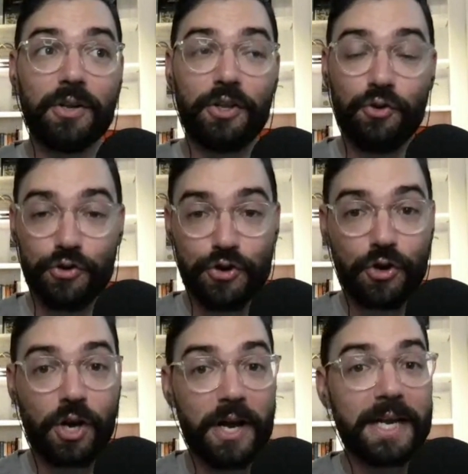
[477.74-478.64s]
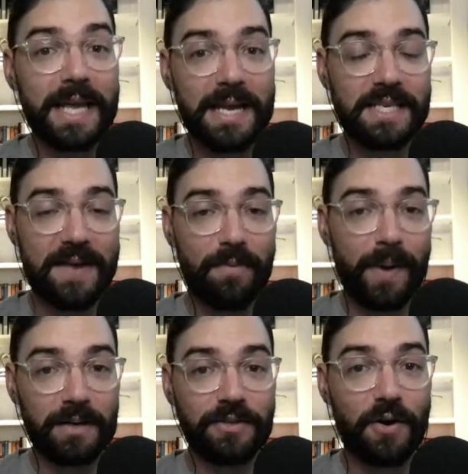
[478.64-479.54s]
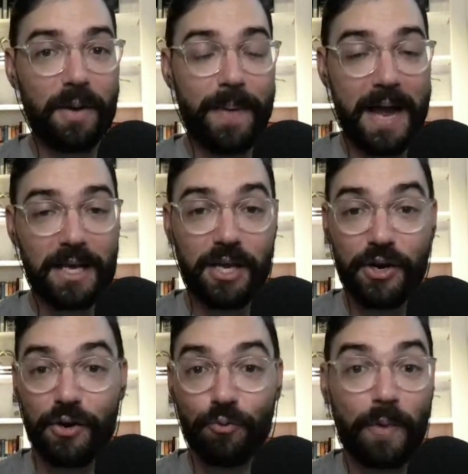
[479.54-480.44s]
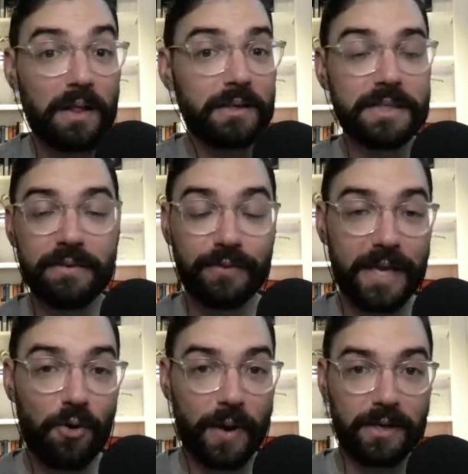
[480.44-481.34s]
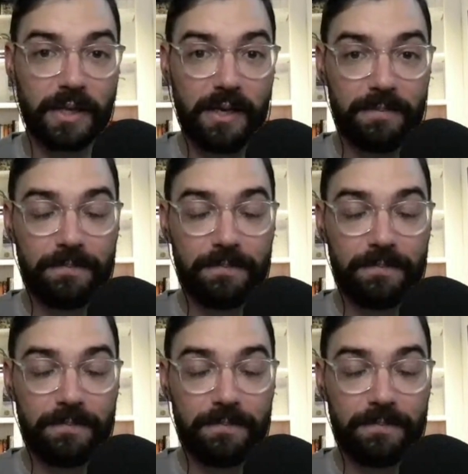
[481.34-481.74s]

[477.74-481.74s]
You're going to get David Bakhtiari back here relatively quickly.